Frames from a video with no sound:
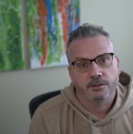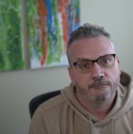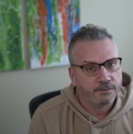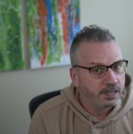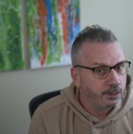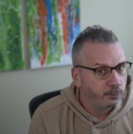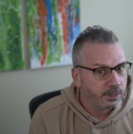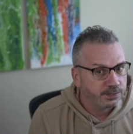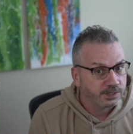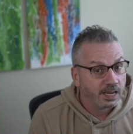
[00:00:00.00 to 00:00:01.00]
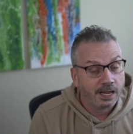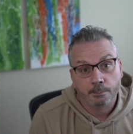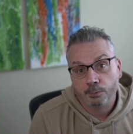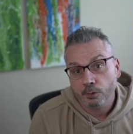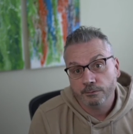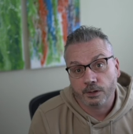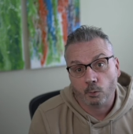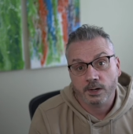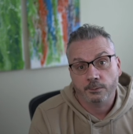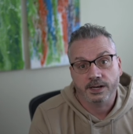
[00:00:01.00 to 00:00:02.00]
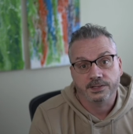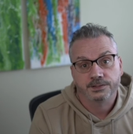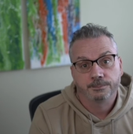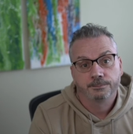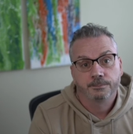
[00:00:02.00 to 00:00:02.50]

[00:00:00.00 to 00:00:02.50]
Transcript: find the risk, and improve their win rates.